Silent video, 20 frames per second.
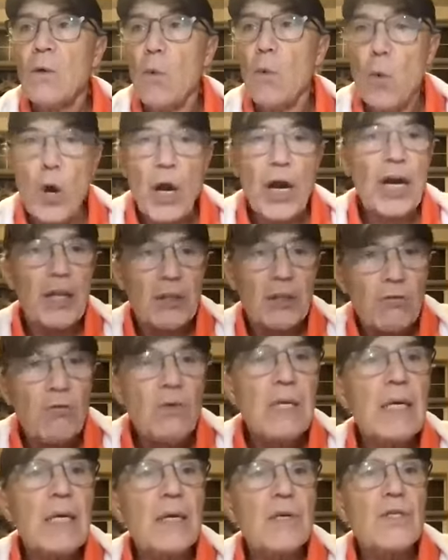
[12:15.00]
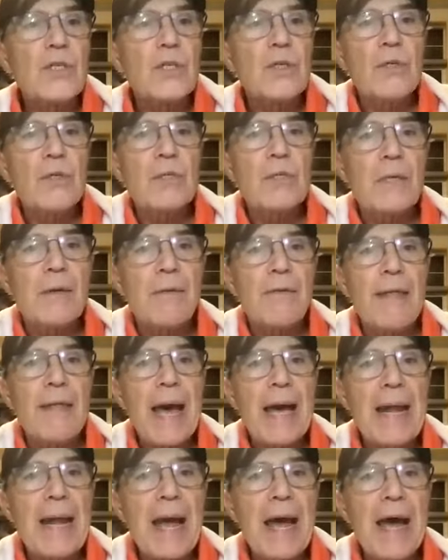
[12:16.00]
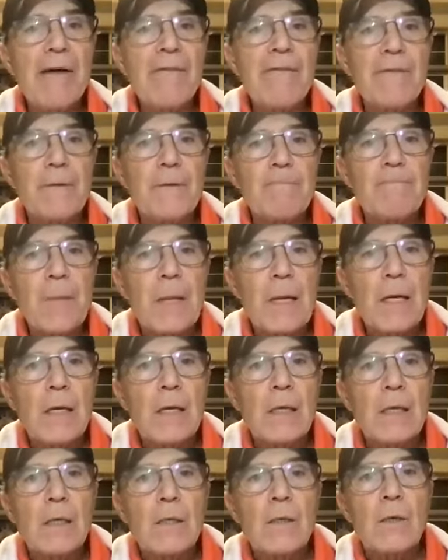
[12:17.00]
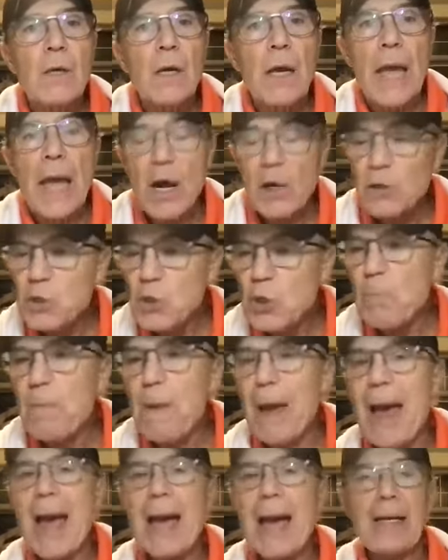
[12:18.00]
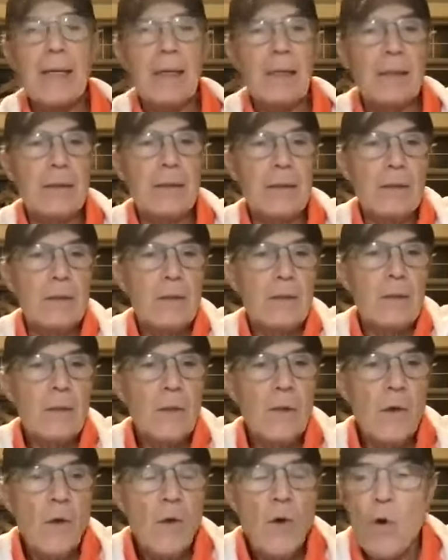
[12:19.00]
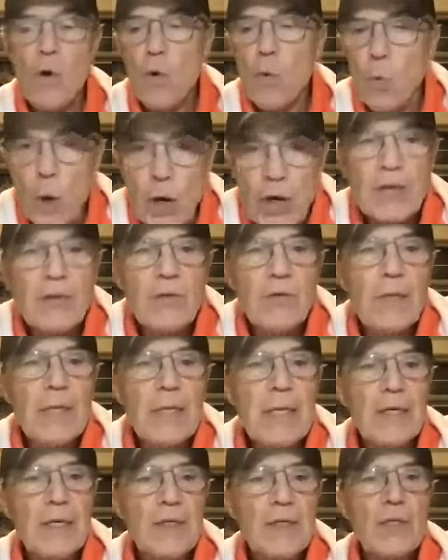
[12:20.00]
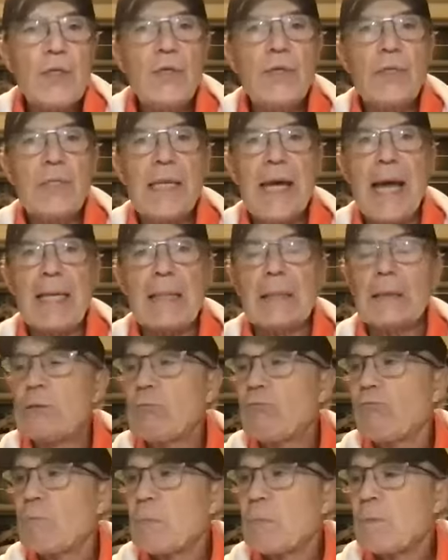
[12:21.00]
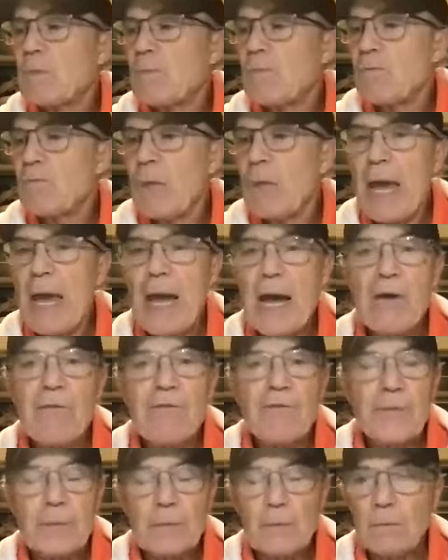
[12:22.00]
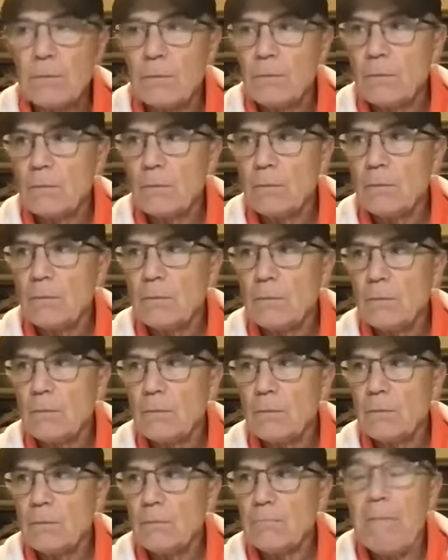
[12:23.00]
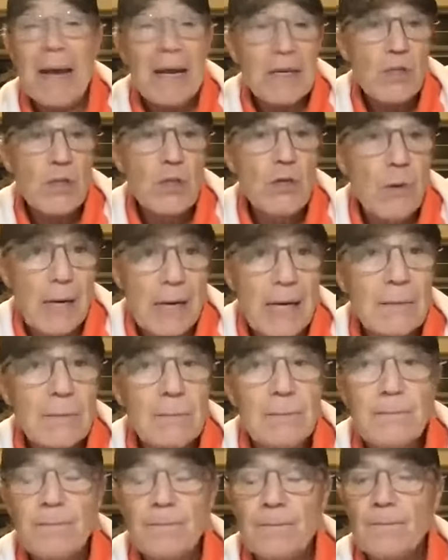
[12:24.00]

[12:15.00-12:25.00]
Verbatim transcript: work through the issues that have held you back, work through the issues that have messed you up,